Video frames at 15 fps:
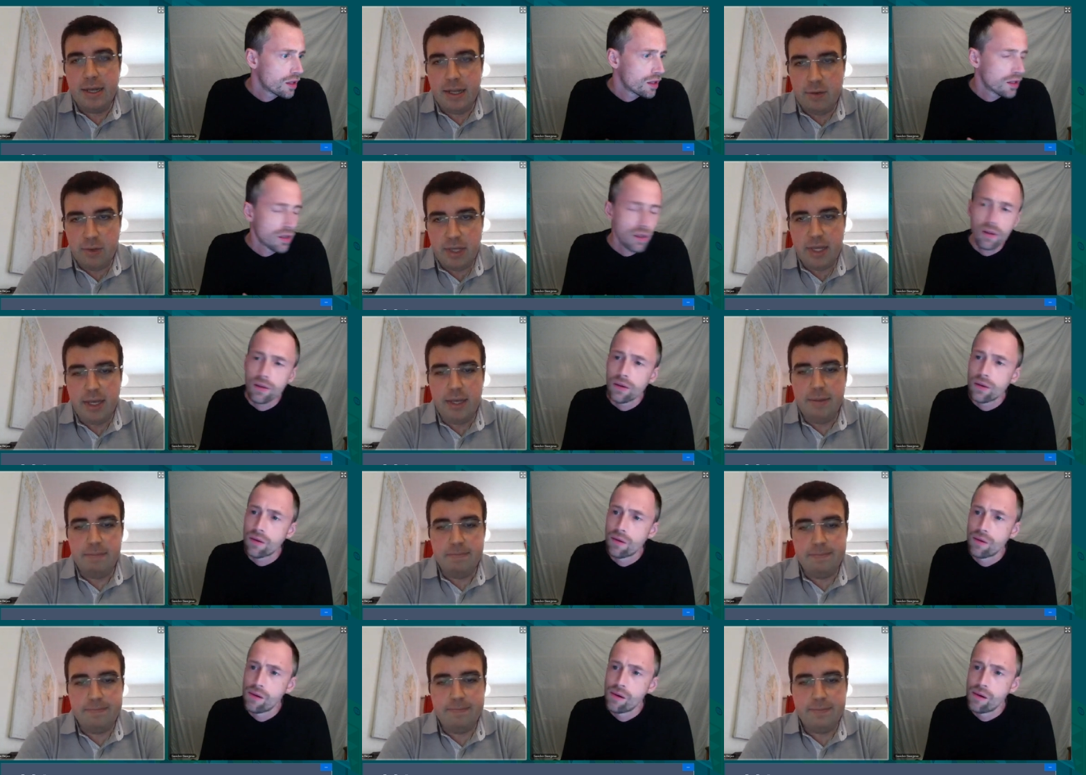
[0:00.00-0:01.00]
Speaker 1: and then we
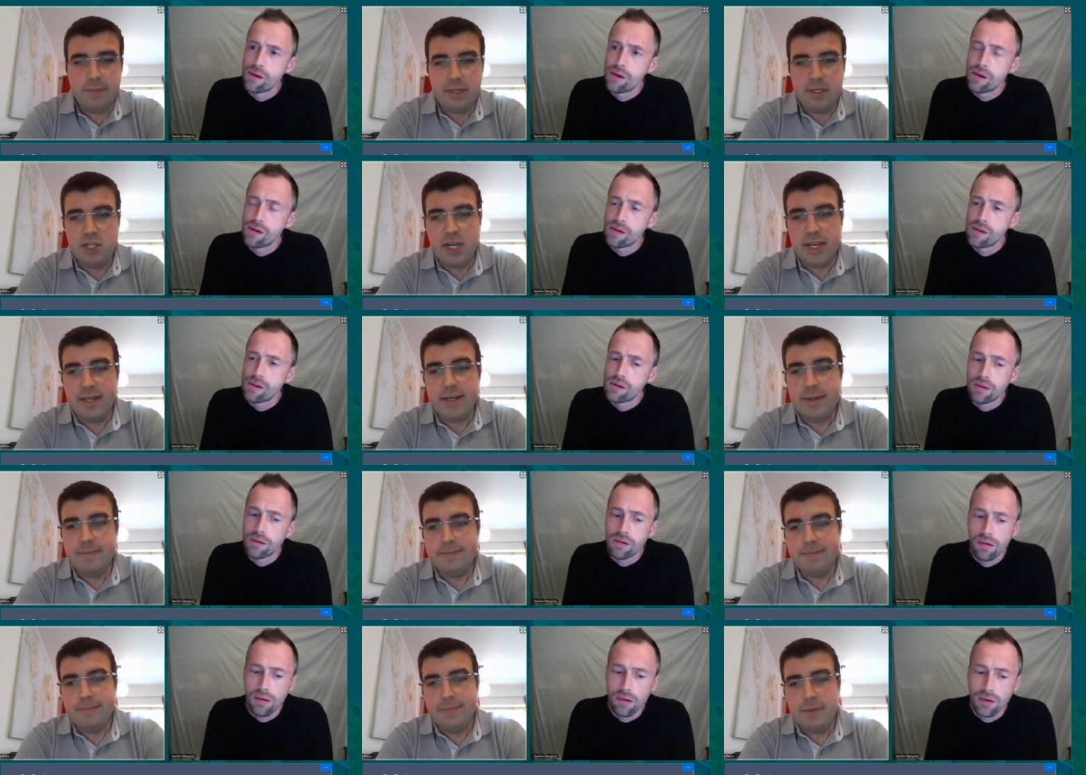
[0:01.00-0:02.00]
can check
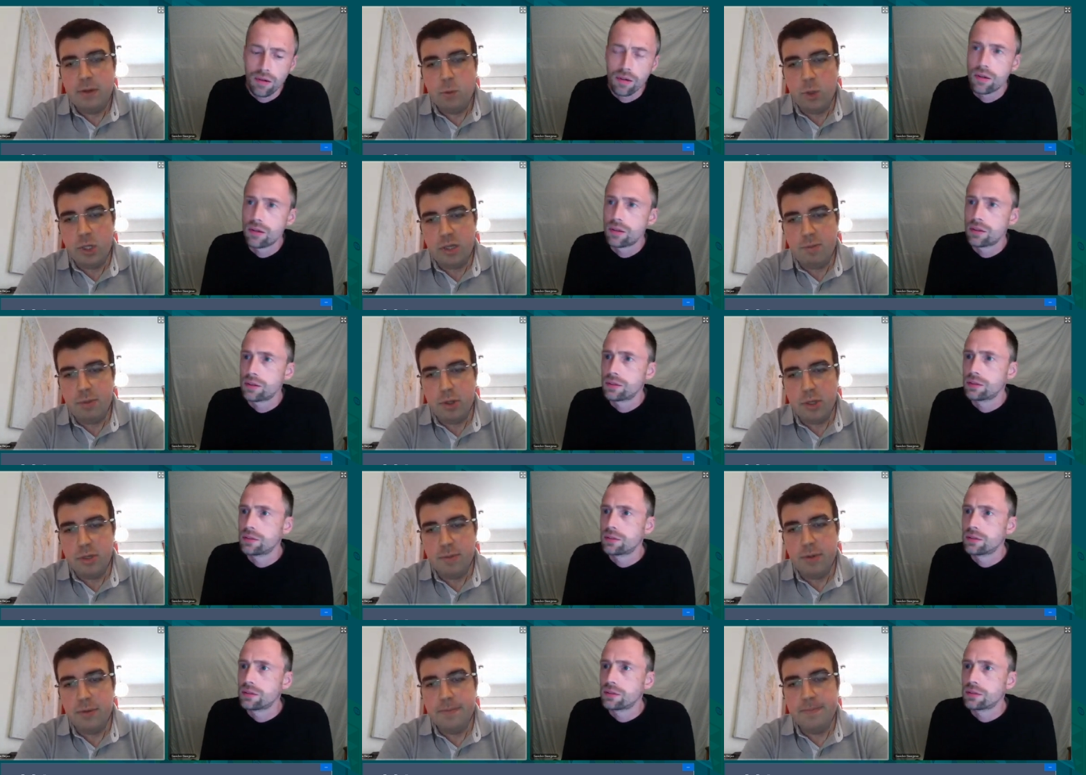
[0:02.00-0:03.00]
what's
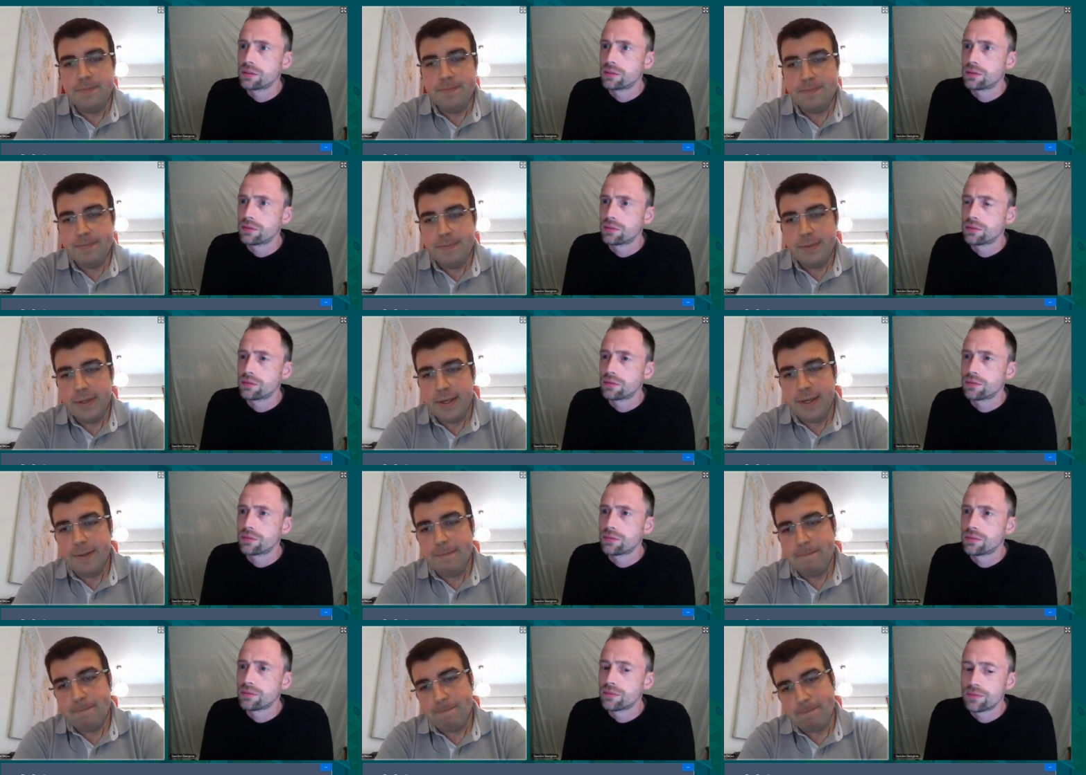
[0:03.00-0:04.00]
possible.
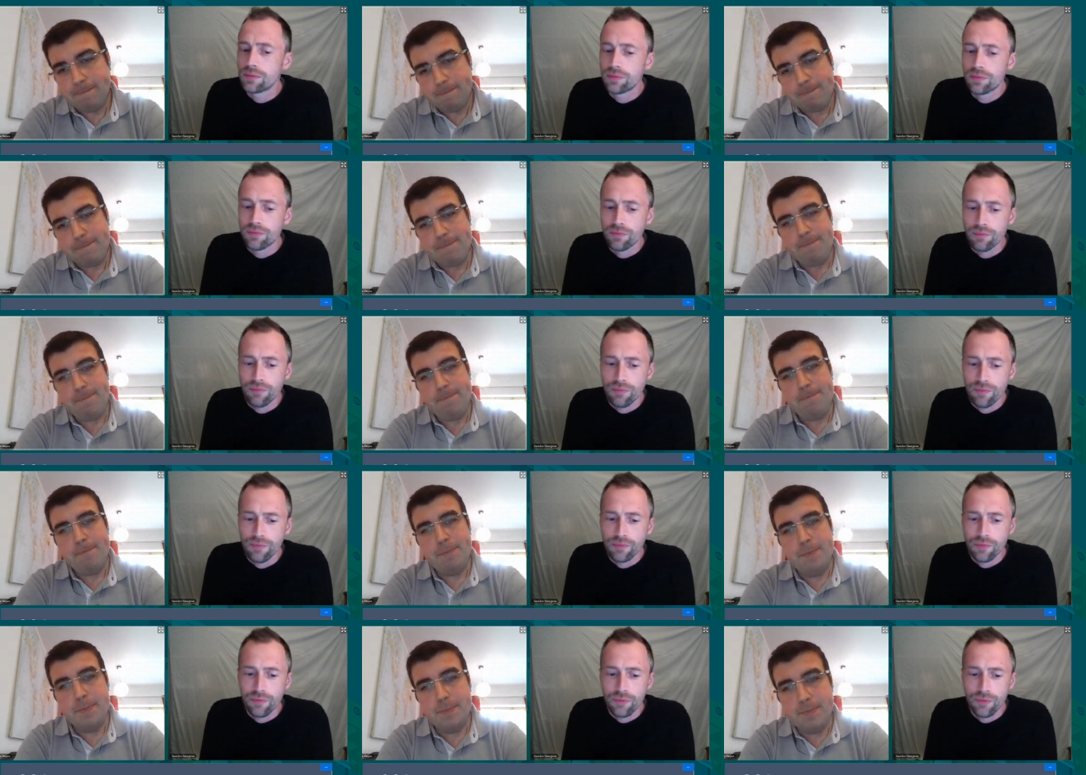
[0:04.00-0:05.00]
Okay.
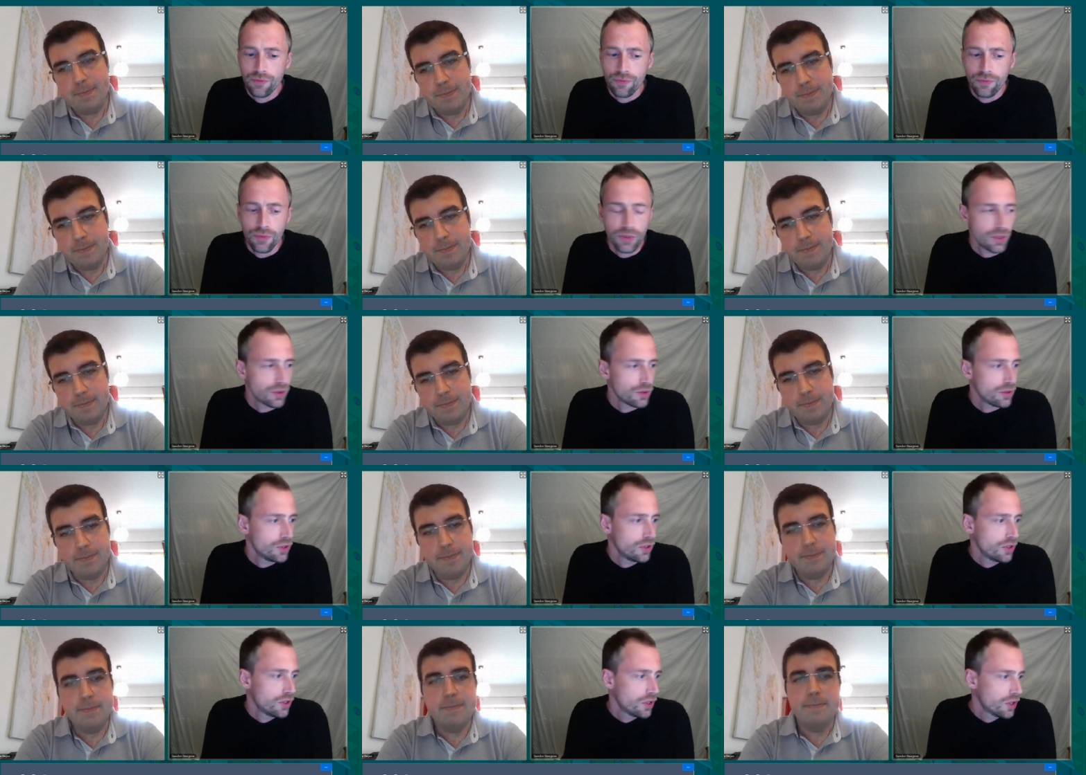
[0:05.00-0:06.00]
Speaker 2: Very good.
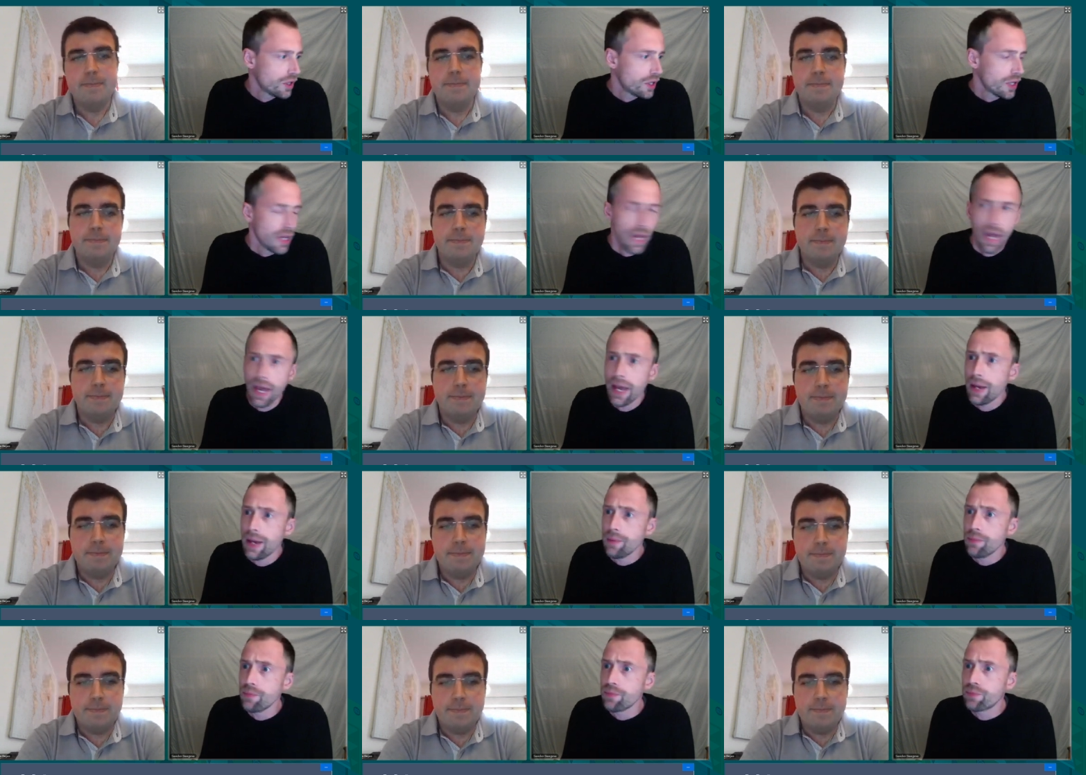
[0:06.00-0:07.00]

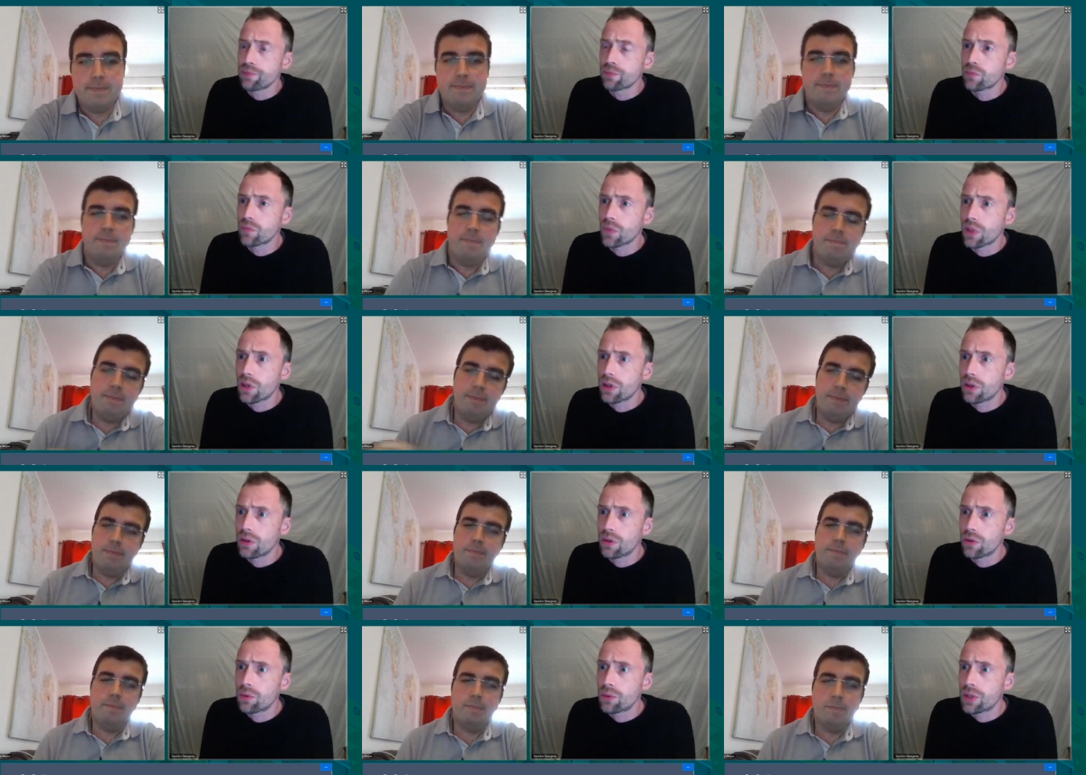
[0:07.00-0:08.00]
Um,
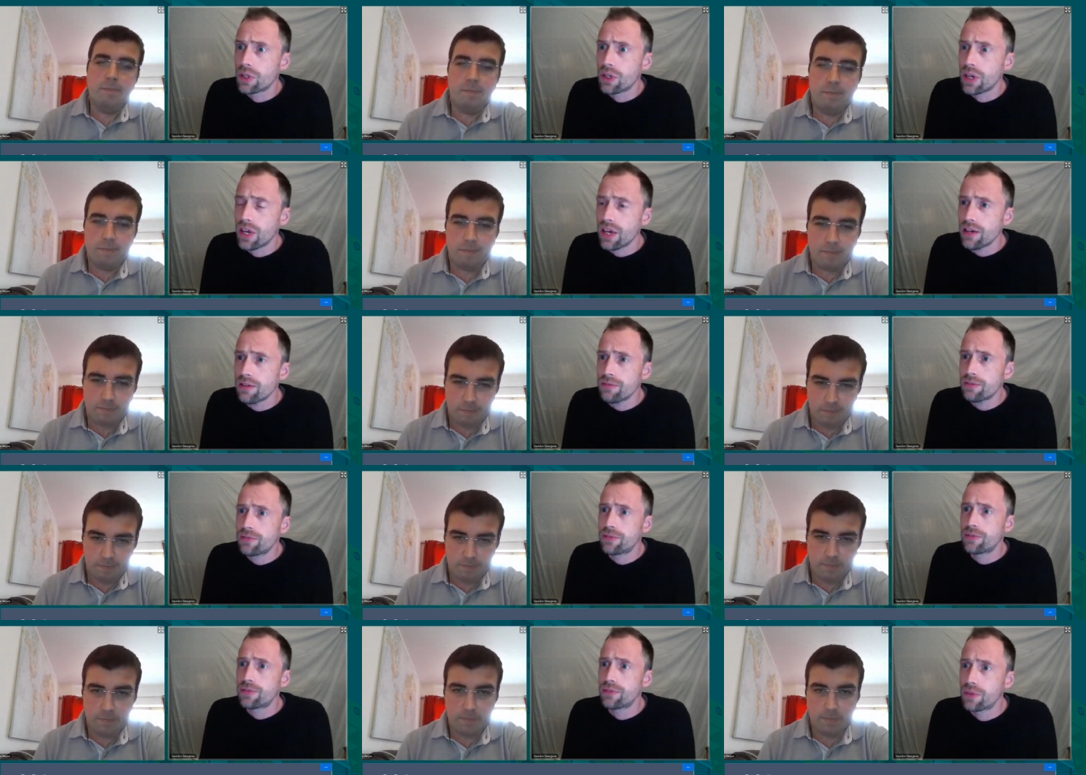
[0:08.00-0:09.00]
we have
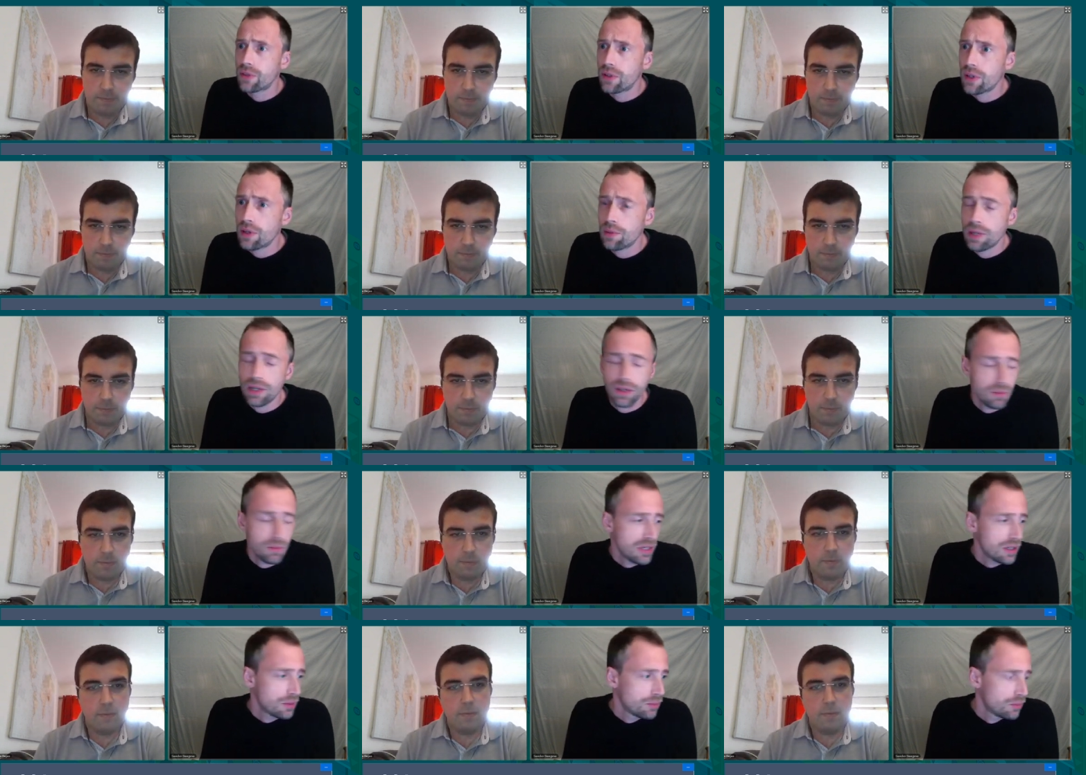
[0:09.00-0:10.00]
about a minute